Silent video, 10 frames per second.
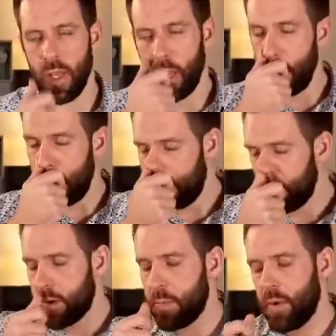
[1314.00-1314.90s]

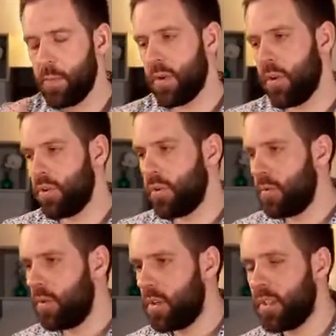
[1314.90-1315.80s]
Another approach, of
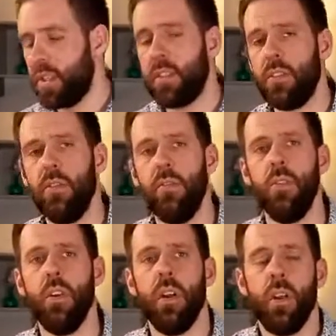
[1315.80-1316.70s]
course, is
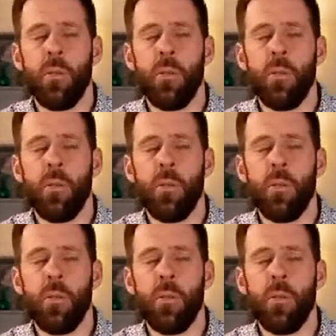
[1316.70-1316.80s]
you